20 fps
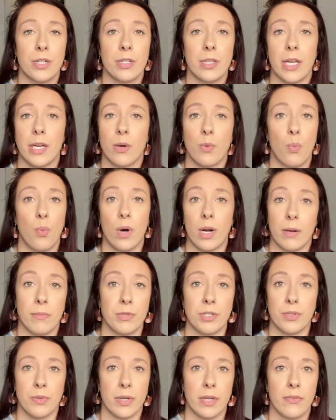like what I'm
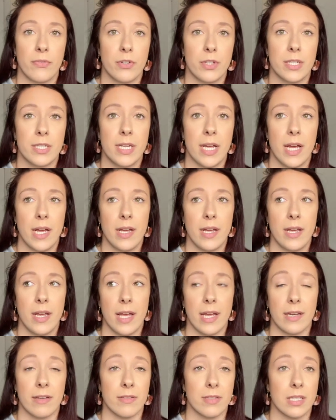doing for the day,
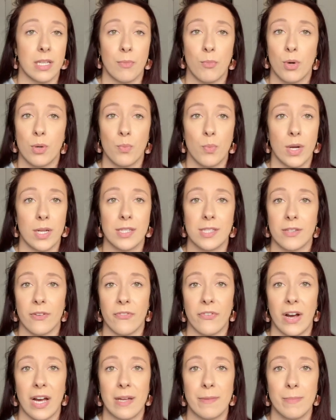and if someone wants to
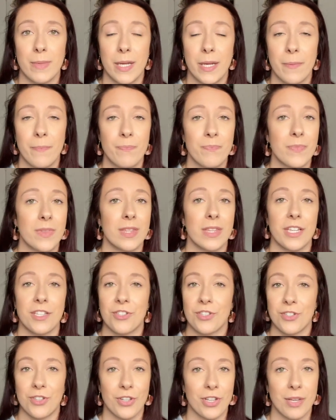find me, they
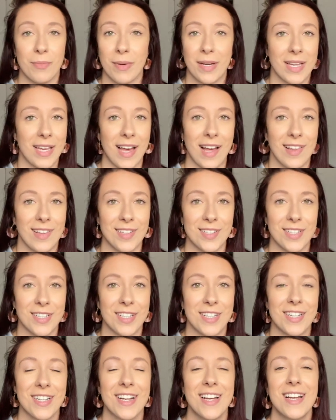just look at my
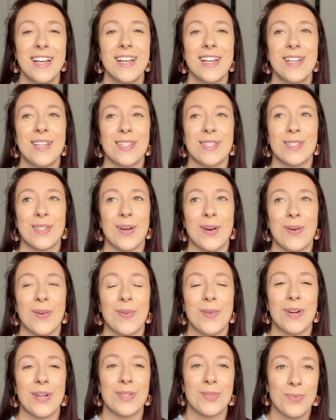calendar.
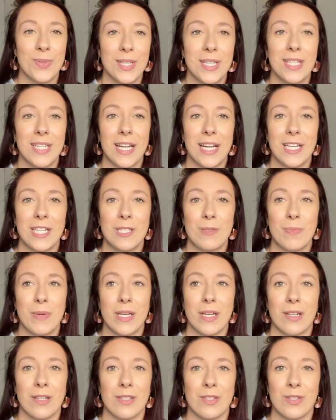So it's really nice
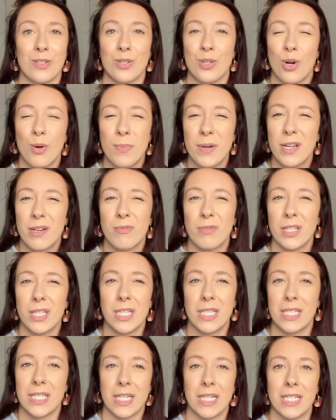because nobody really
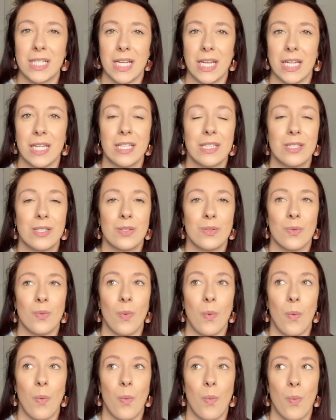dictates
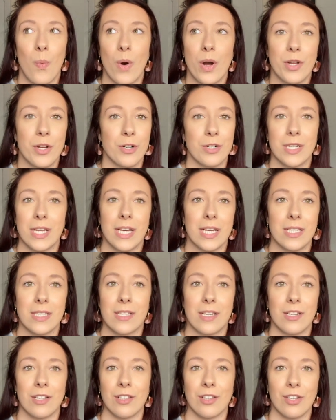what your day is
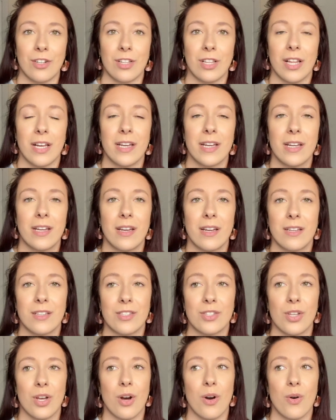gonna look like.
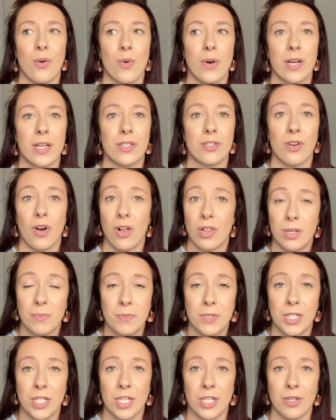So it's all up
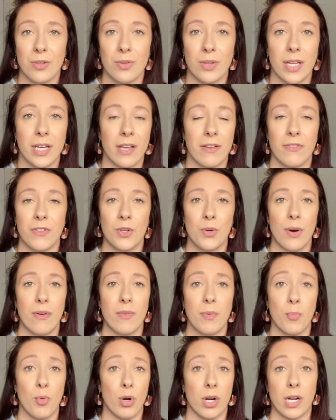to you. Like if you have
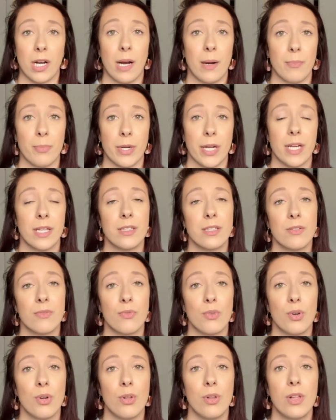a more comprehensive
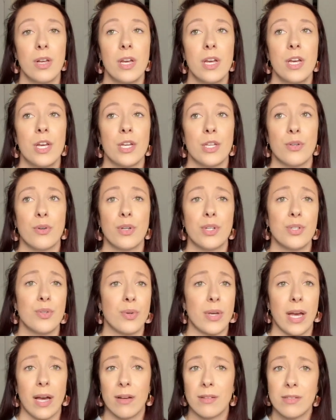role, you could do
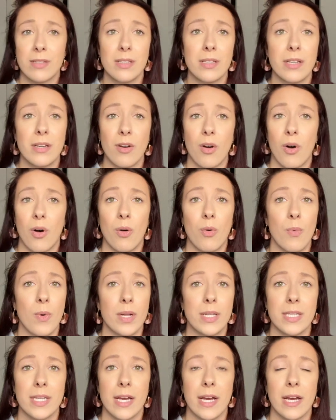counseling all
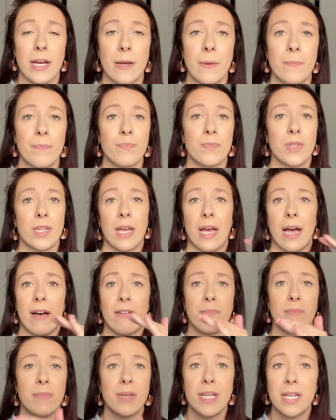one day,
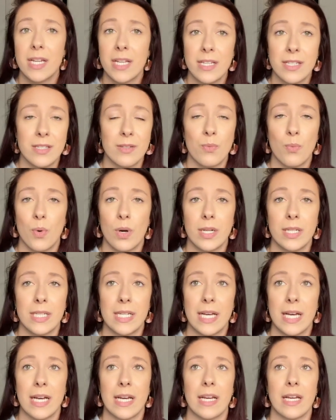have meetings in one
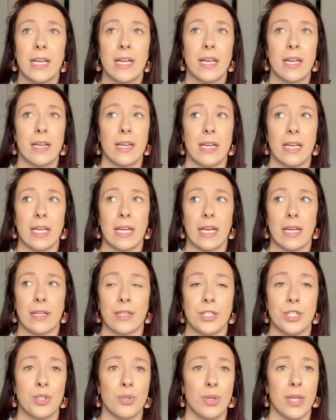day,
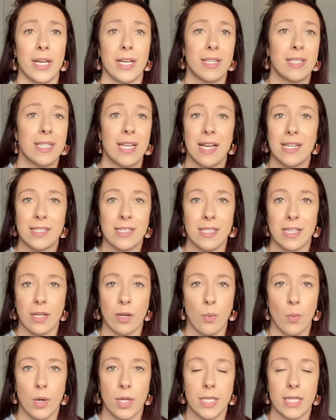and do like
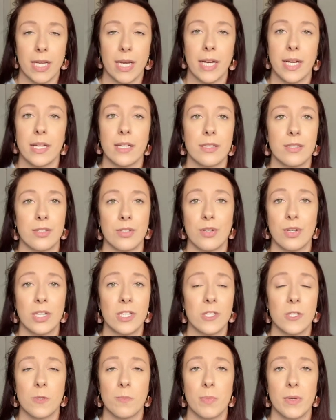testing one day. So you
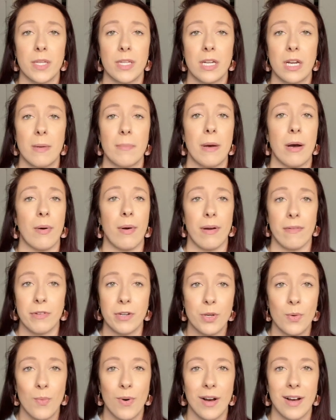can split it up however
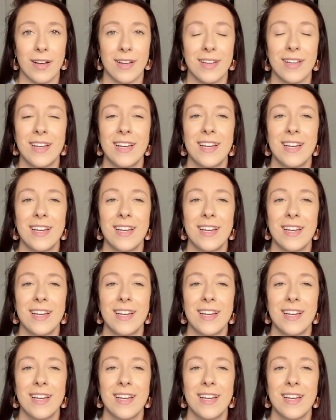you want,